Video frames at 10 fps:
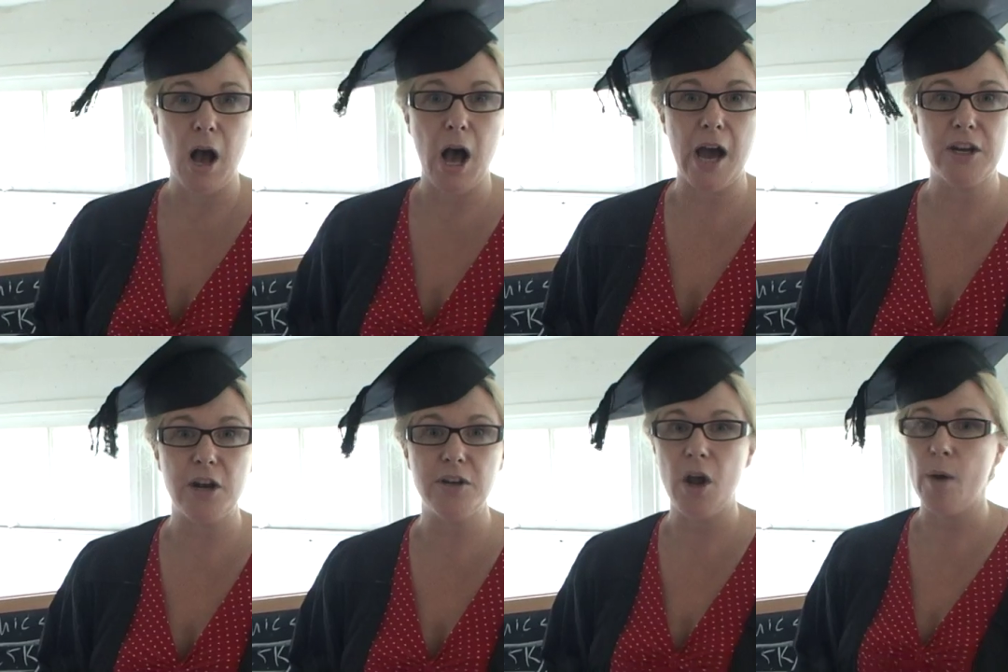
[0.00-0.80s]
I
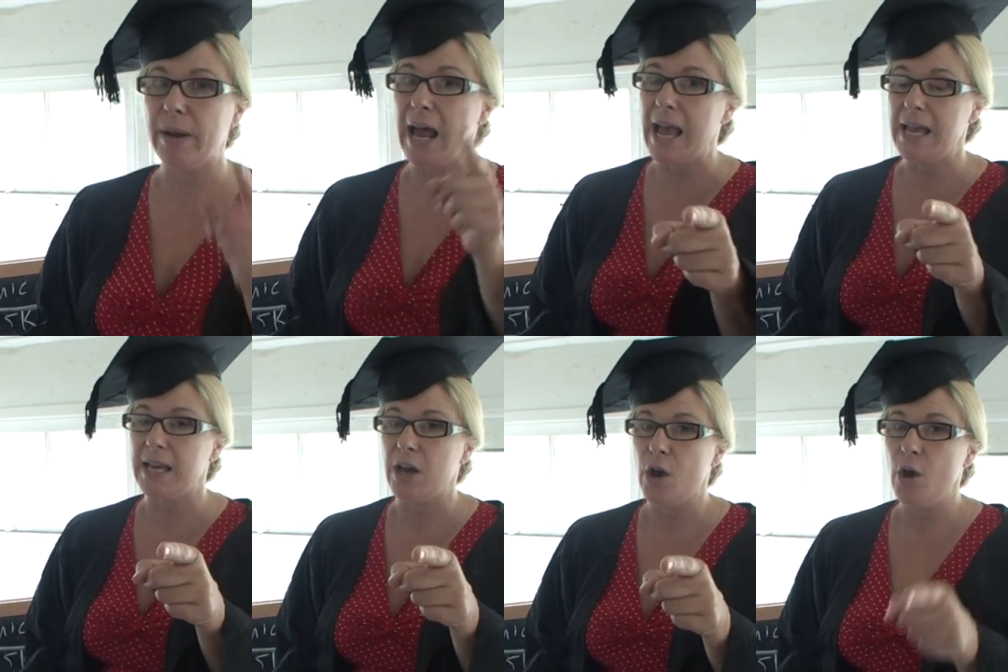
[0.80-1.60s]
don't know, but hey,
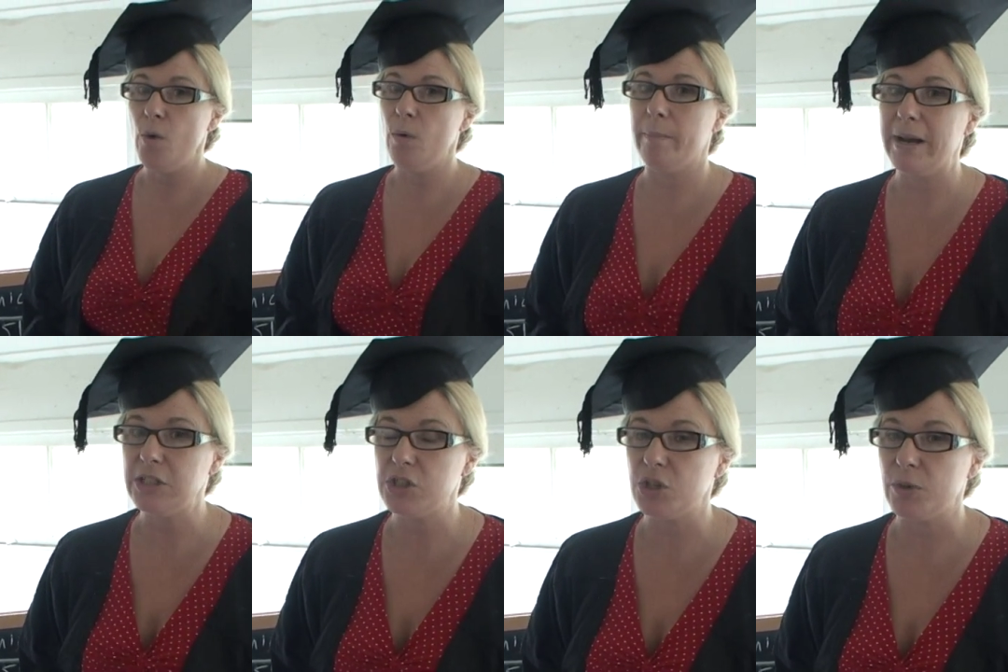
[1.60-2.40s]
who
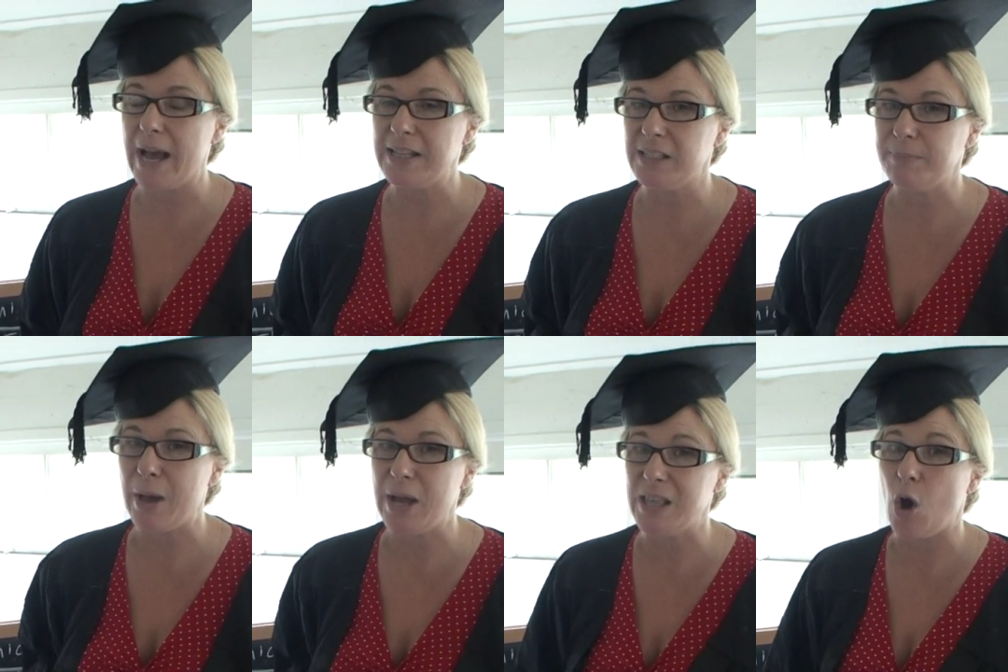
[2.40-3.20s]
amongst you hasn't
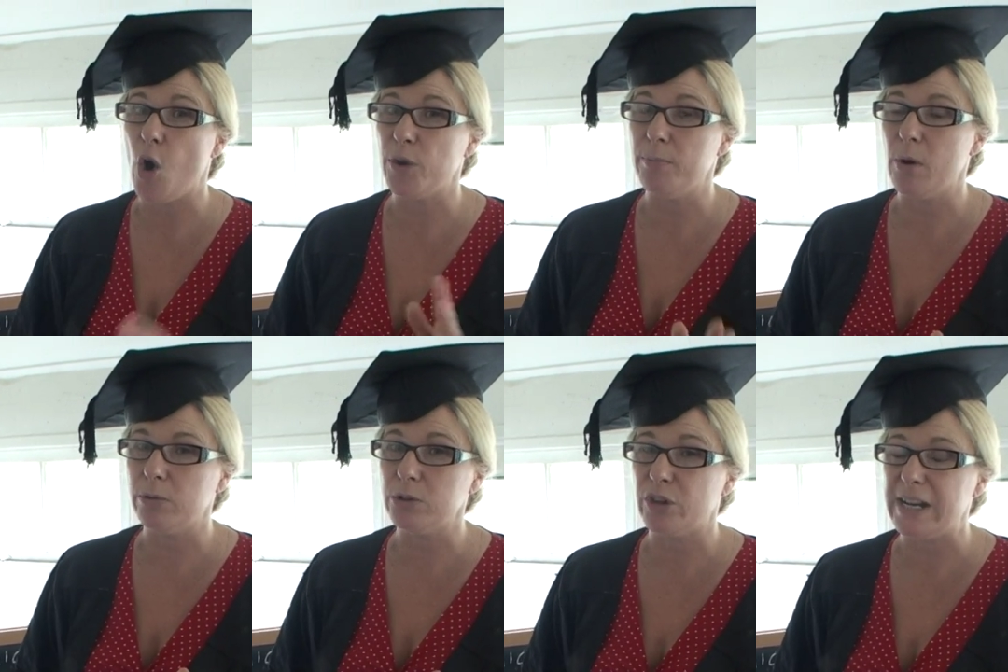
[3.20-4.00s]
made the odd
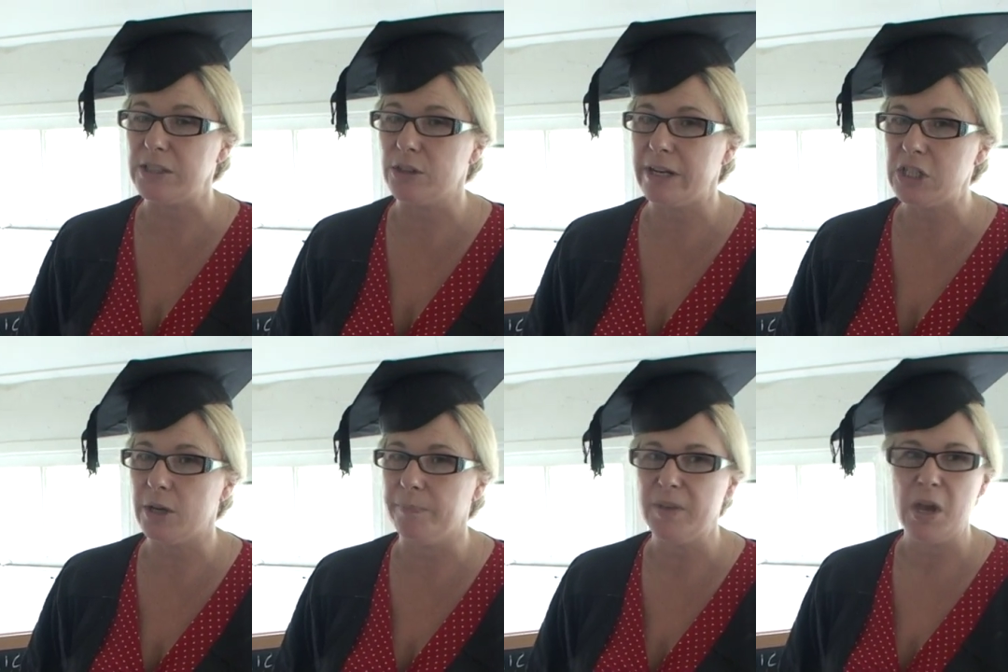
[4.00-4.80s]
moral
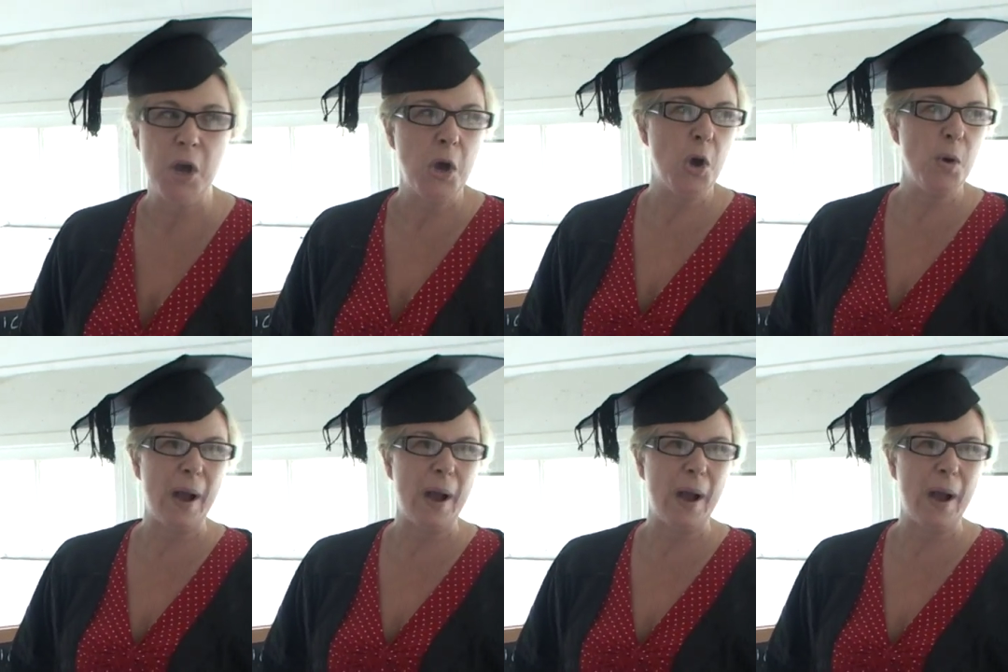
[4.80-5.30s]
transgression? Who